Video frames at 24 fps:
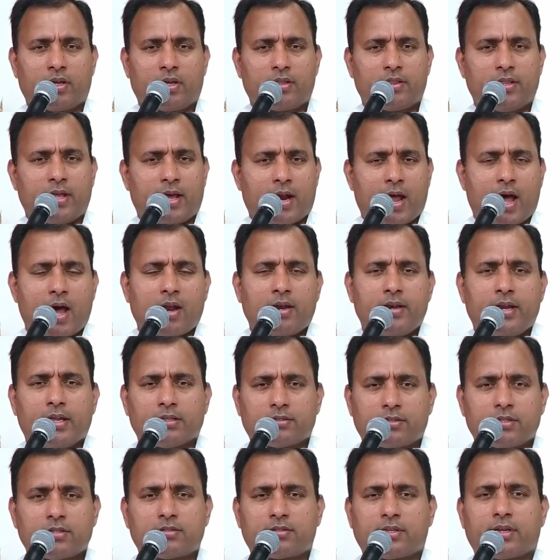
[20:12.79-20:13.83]
There are
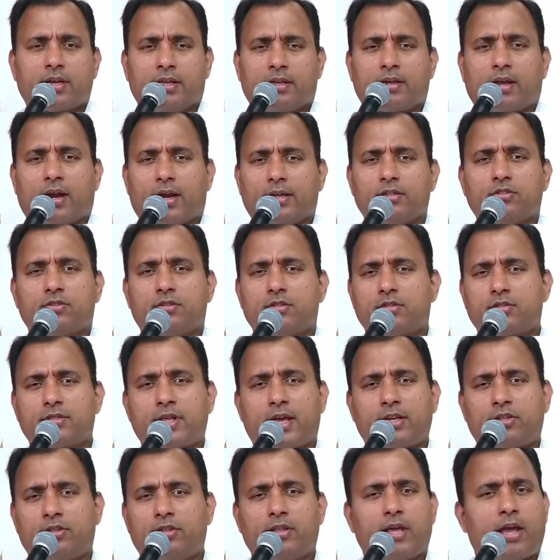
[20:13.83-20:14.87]
necessary crises
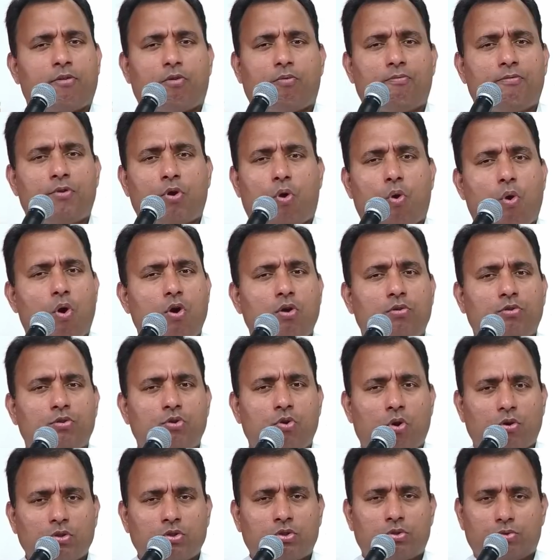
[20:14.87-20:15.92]
that we all
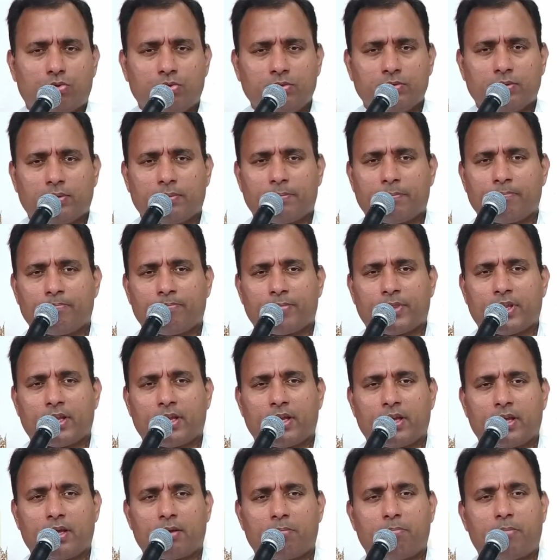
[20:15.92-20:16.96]
go through,
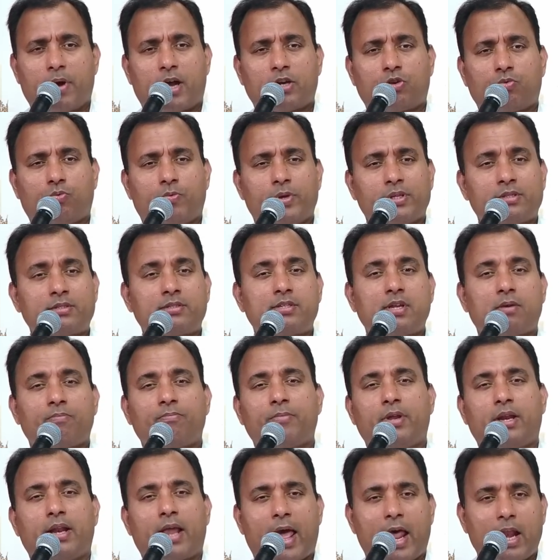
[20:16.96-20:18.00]
but wisdom
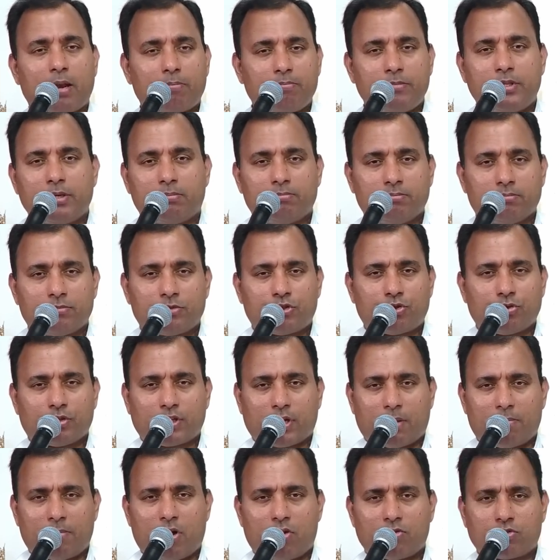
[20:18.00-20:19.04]
will help them to
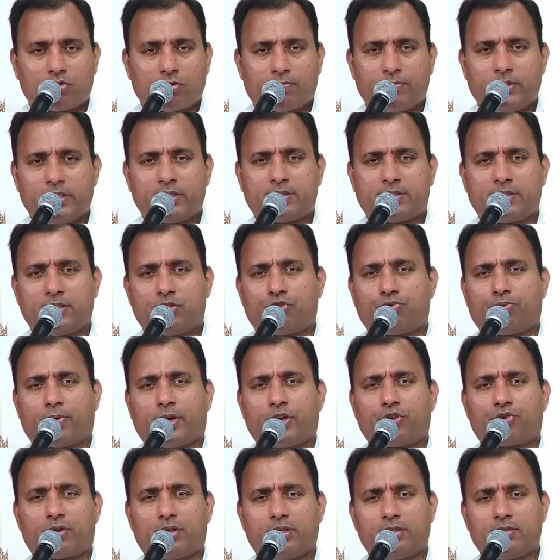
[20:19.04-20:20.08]
come out of these
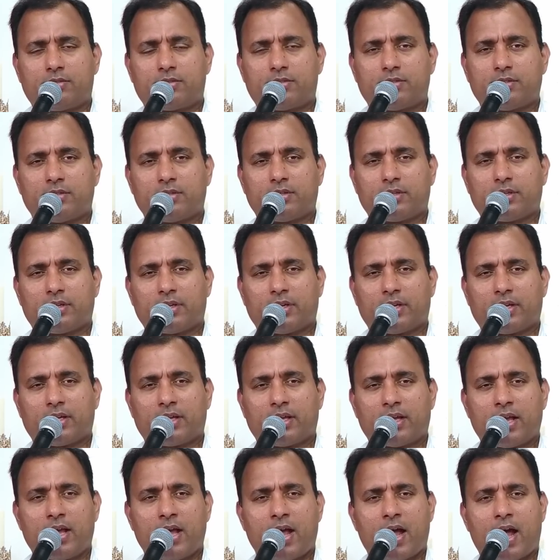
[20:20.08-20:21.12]
situations.
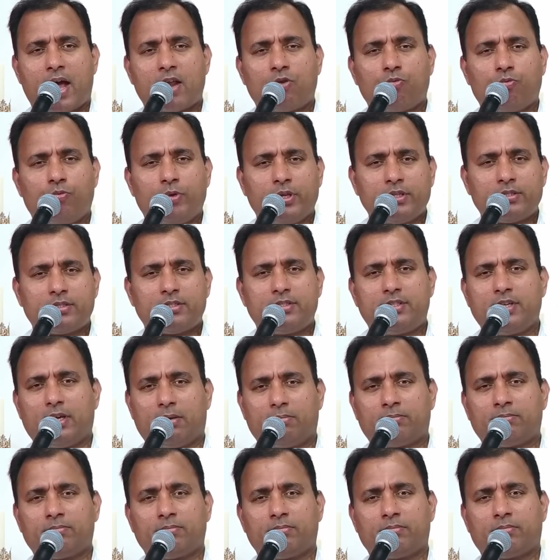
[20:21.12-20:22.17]
And
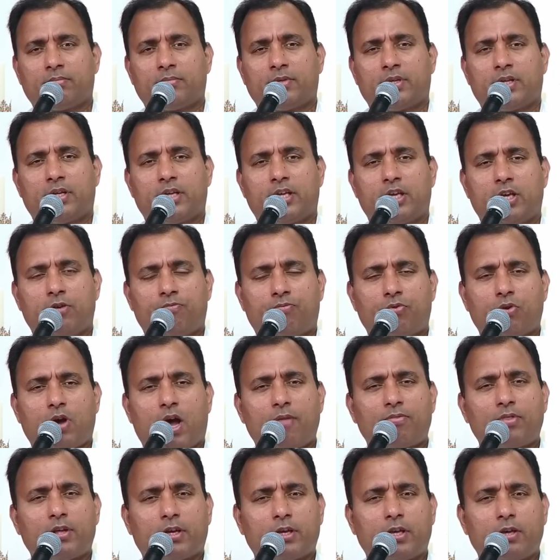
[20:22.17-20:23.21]
wisdom, if you
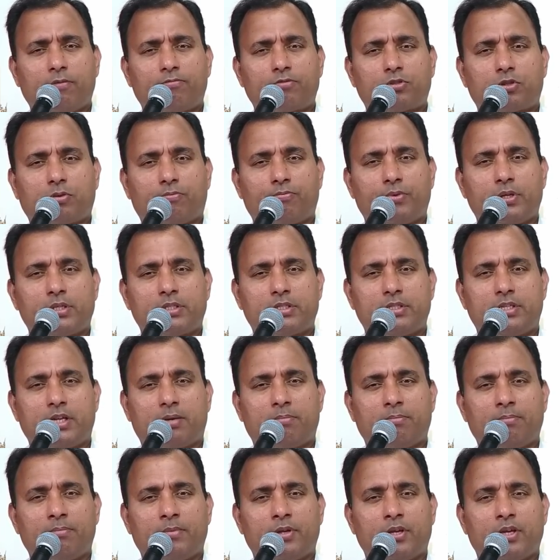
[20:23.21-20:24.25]
have the gift of
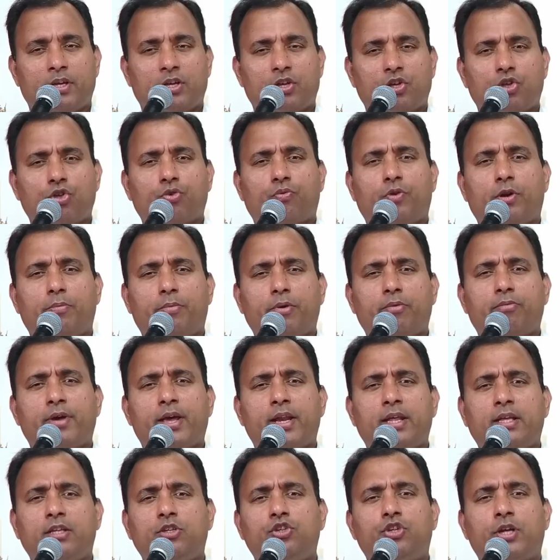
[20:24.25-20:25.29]
wisdom, you will be
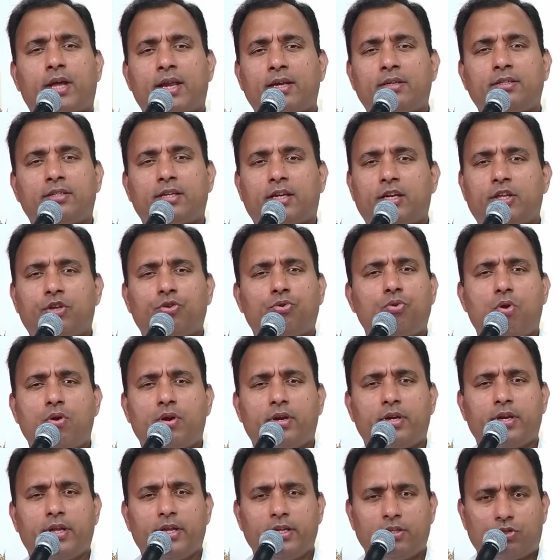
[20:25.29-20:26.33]
very gentle. You
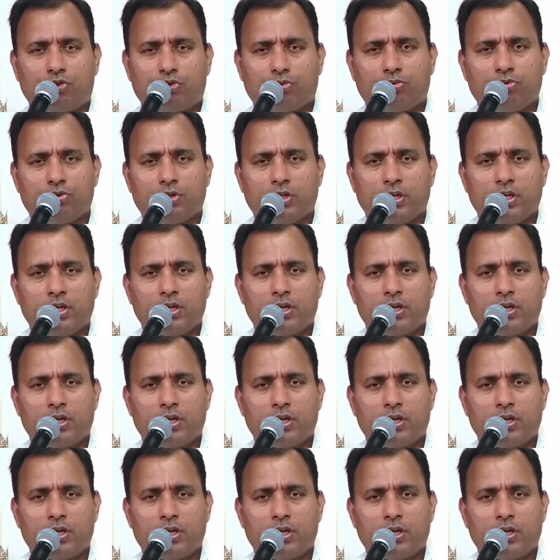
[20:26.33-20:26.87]
don't need to